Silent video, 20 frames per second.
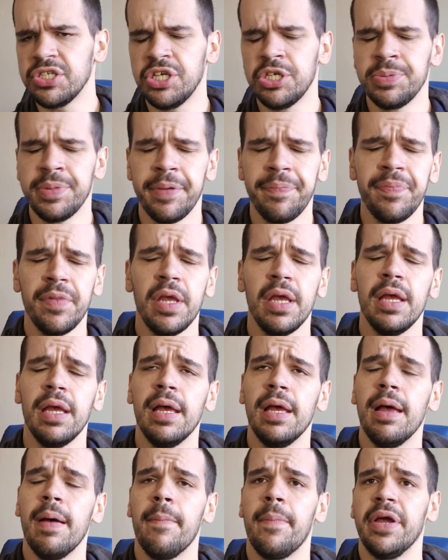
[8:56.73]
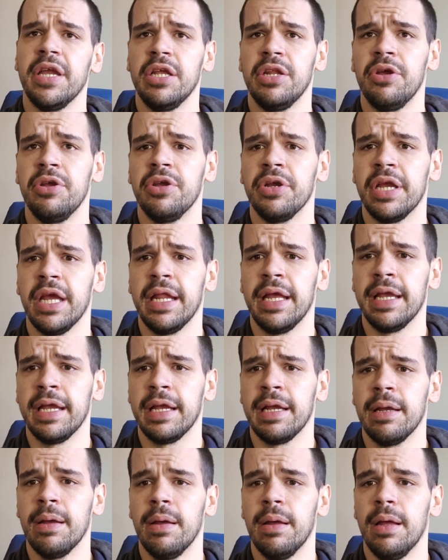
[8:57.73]
Excuse me. But
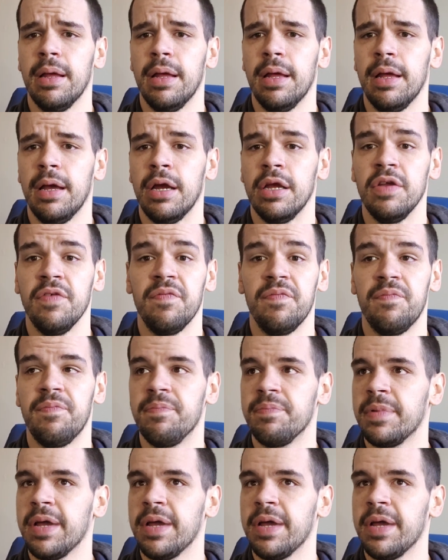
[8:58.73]
you've